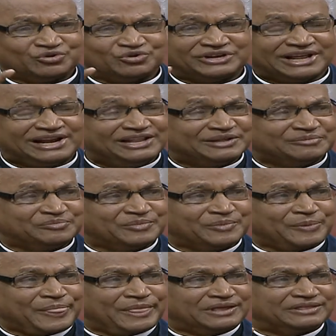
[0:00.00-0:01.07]
to tell them
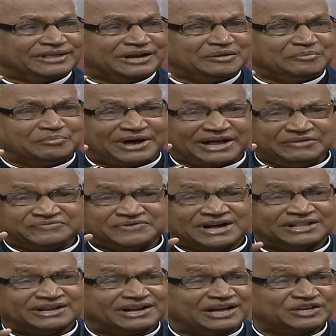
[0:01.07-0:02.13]
that my
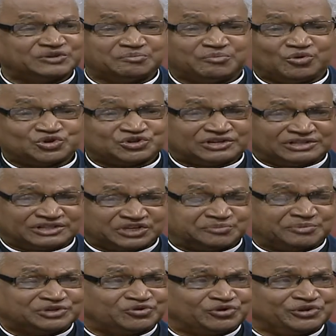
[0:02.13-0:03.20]
father has imposed
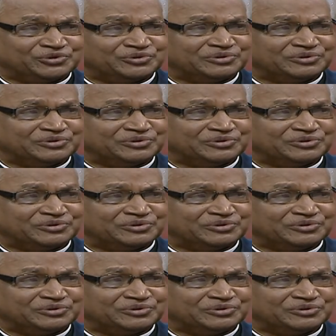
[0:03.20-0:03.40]
this much on